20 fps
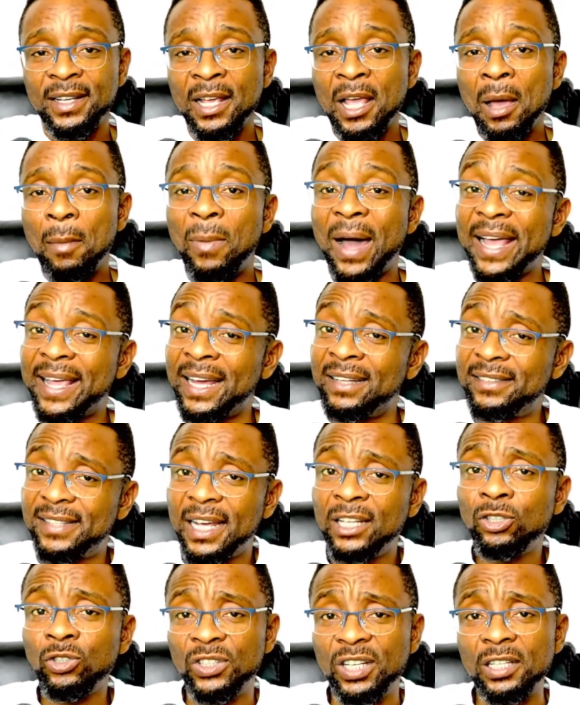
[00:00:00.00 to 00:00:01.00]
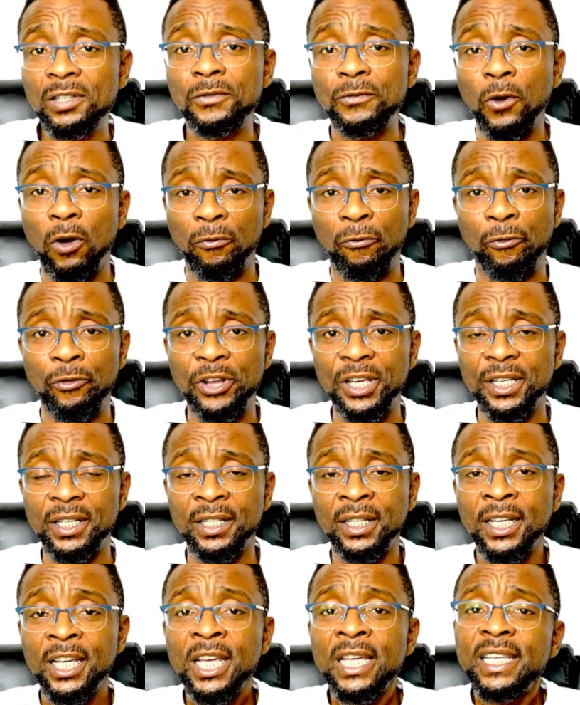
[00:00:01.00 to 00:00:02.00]
But I can tell you this for free.
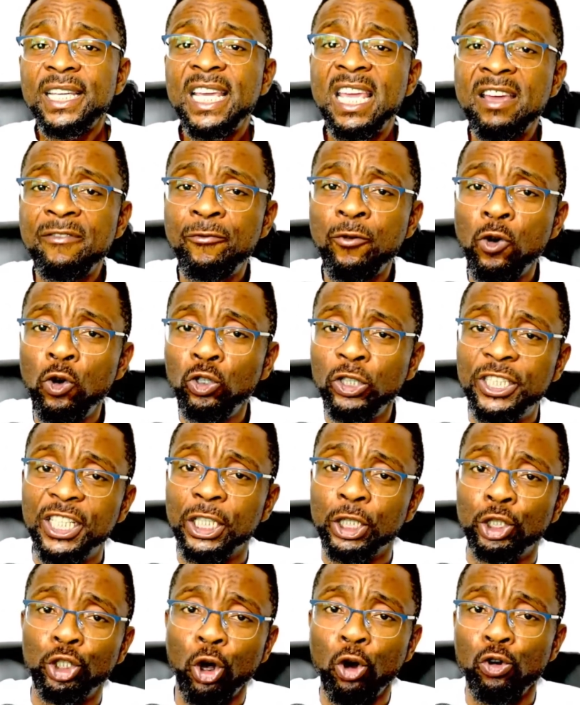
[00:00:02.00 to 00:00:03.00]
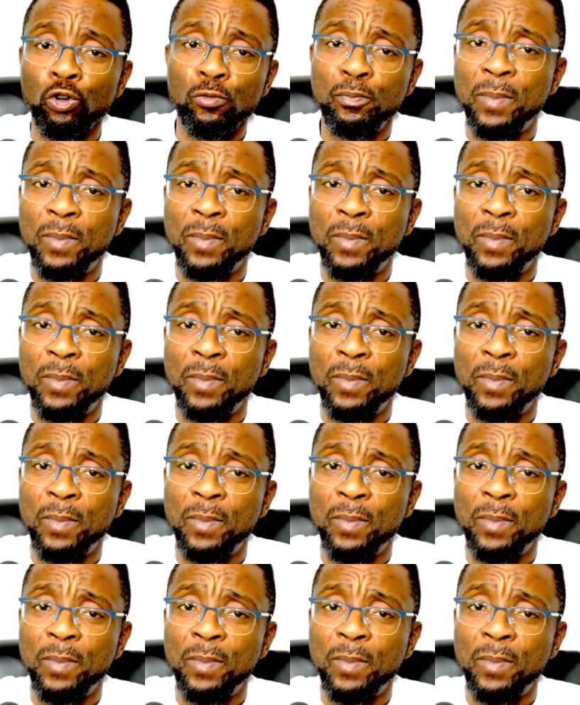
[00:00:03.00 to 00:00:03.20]
Even the Yoruba